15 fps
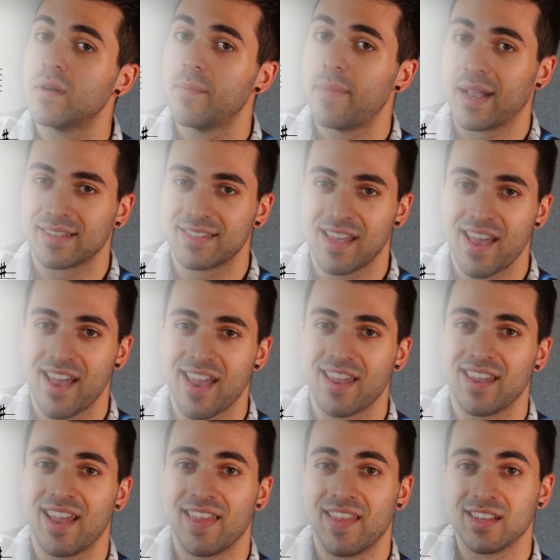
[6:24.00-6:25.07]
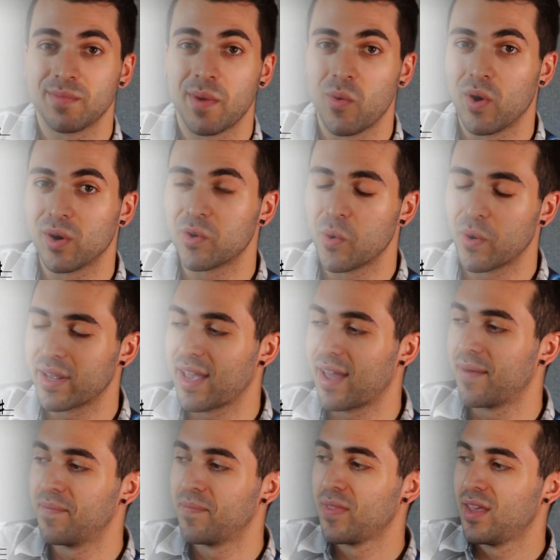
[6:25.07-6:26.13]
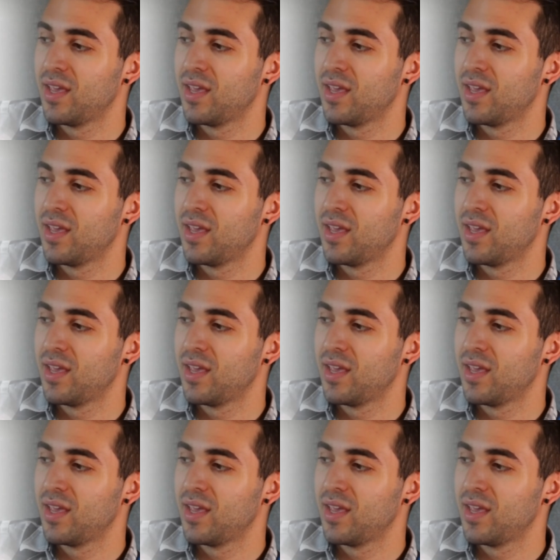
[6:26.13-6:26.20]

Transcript: Back to A, and that's my 1 chord again.